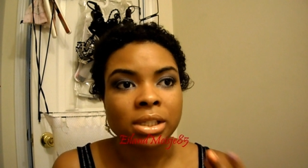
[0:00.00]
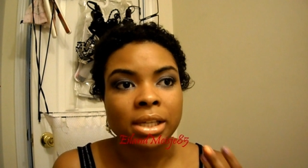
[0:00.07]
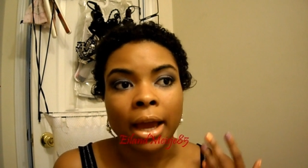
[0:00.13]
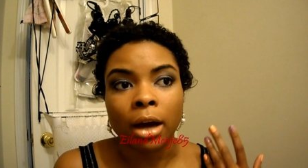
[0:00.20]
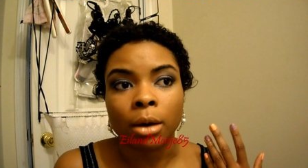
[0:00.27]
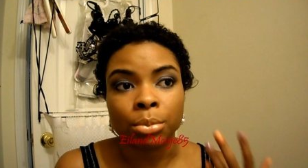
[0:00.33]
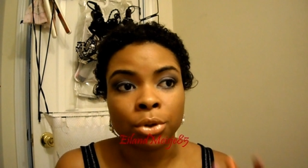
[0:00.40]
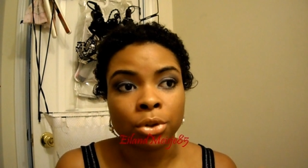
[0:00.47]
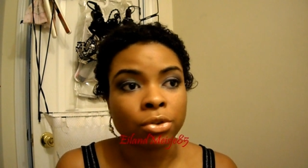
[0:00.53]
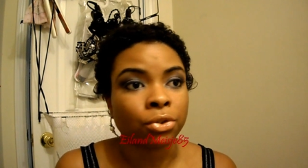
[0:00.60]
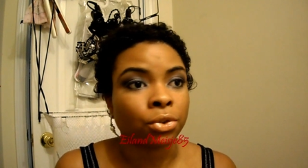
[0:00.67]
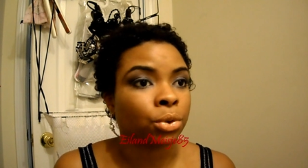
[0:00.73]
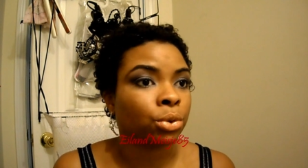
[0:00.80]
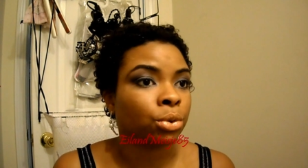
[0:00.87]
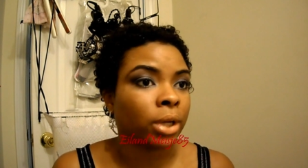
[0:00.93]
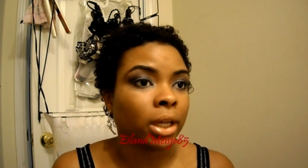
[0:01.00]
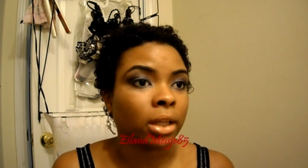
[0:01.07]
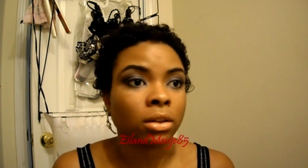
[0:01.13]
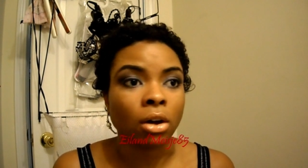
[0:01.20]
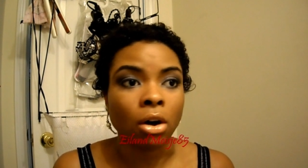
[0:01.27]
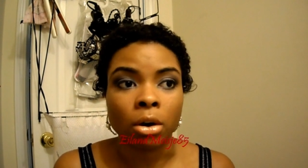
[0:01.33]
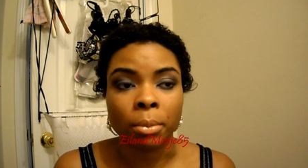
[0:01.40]
to see how beautiful
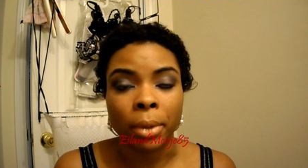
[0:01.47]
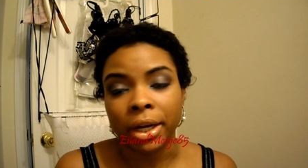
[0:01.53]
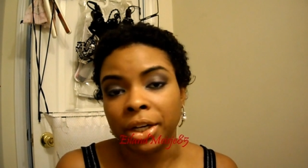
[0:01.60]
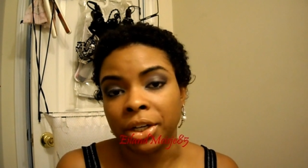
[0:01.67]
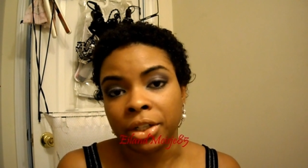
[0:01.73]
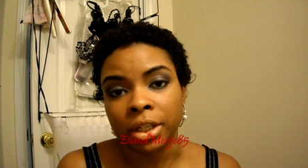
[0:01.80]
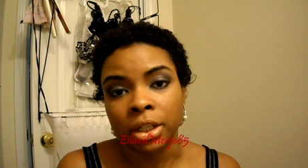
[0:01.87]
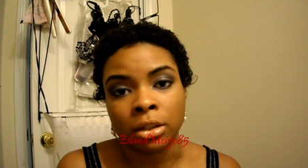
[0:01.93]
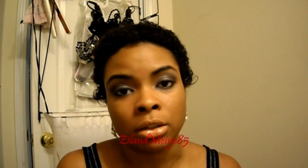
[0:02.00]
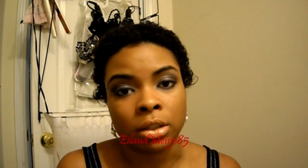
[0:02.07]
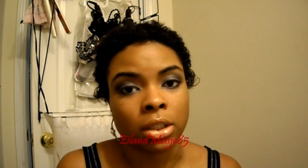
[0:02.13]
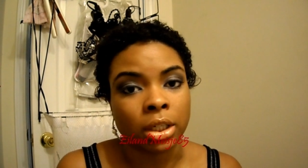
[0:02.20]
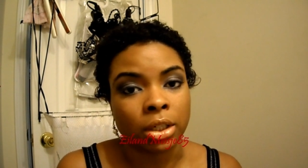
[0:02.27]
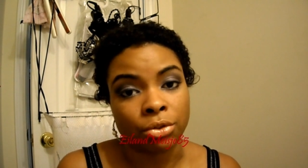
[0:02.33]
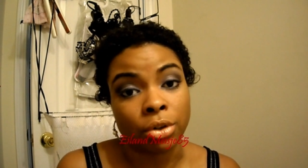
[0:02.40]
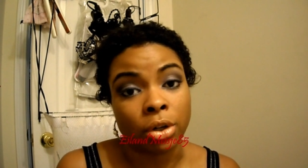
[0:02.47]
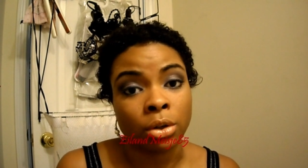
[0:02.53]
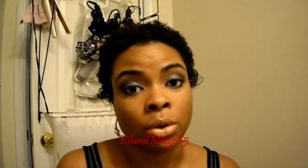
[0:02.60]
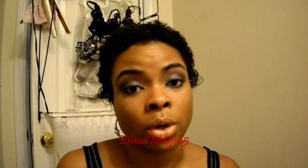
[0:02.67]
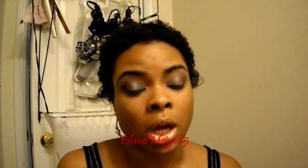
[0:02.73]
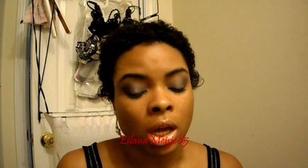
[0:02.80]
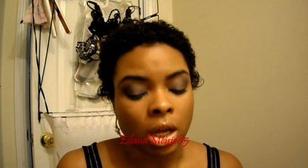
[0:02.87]
and long my hair can, can grow.
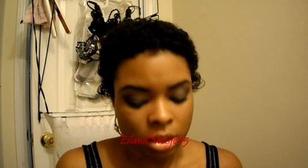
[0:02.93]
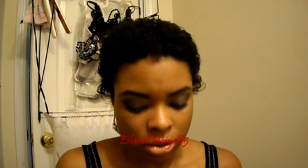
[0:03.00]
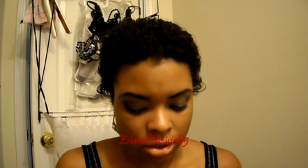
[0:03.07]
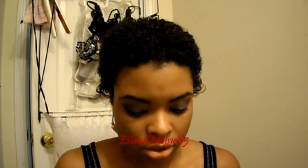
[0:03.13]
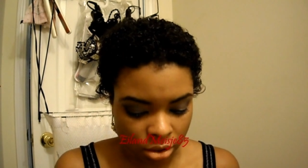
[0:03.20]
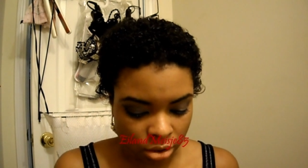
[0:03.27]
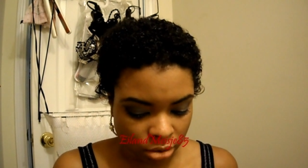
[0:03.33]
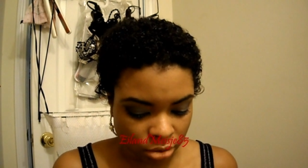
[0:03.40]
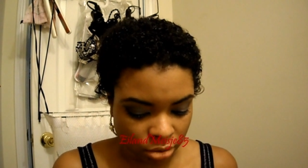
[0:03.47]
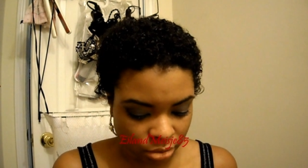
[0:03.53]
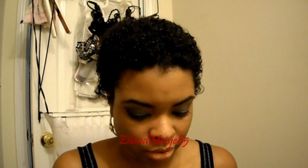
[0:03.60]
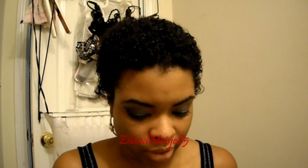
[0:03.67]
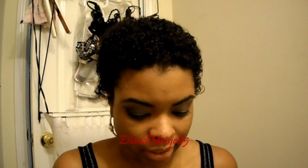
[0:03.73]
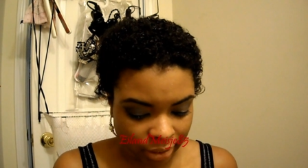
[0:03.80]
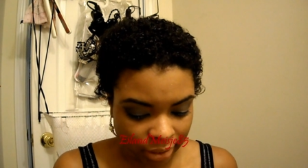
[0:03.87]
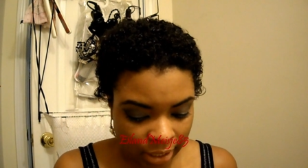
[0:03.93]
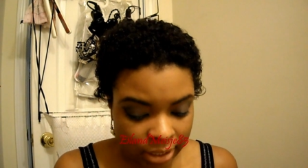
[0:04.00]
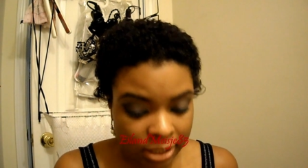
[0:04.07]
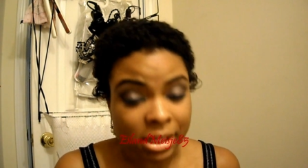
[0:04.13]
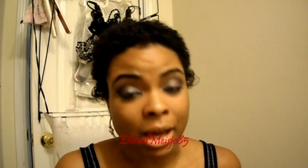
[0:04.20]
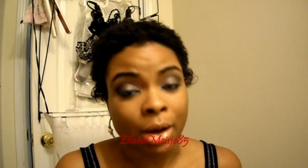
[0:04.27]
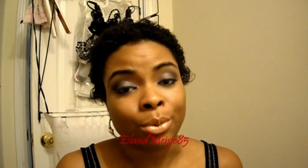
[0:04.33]
So I
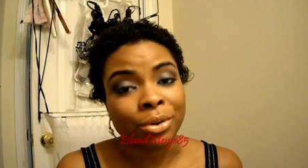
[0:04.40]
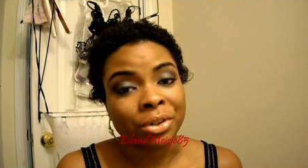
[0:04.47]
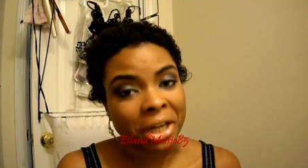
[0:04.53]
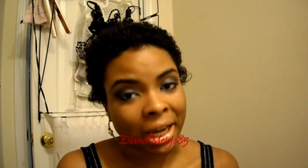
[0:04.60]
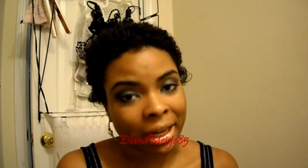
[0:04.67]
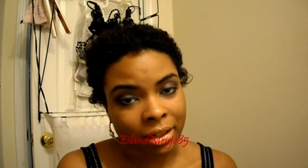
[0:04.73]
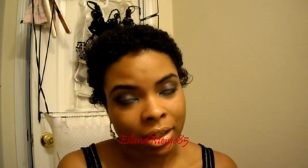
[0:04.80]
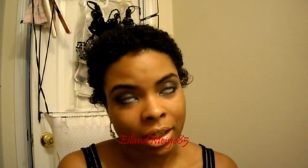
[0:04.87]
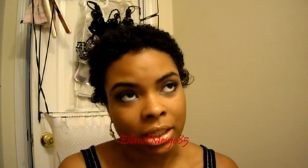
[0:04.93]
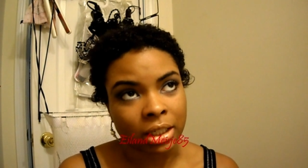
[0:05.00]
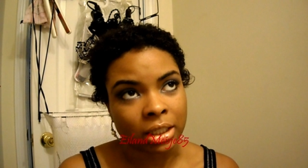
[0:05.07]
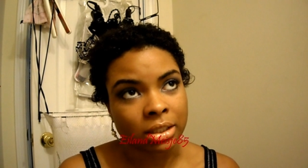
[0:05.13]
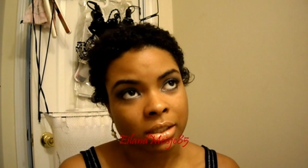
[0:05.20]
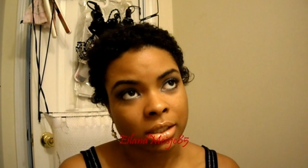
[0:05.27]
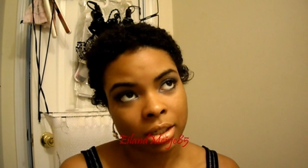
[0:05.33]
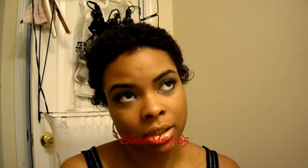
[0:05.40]
guess I will not cut it